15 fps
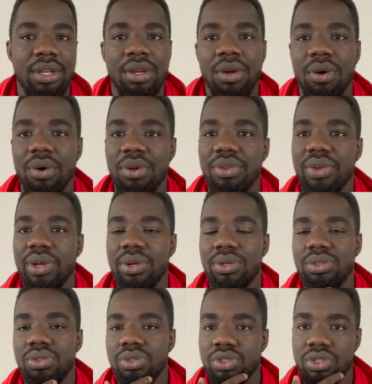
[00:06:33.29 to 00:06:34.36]
or
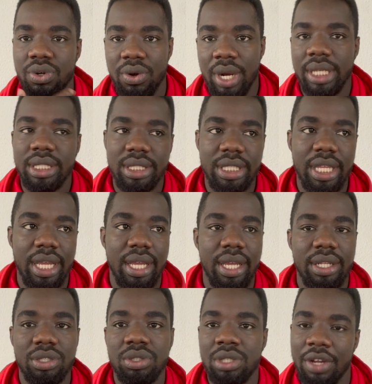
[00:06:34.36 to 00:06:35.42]
you scratch the
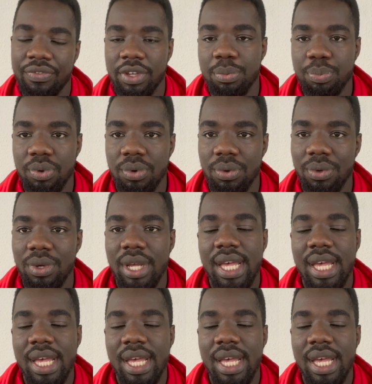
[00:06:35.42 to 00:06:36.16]
traffic pole.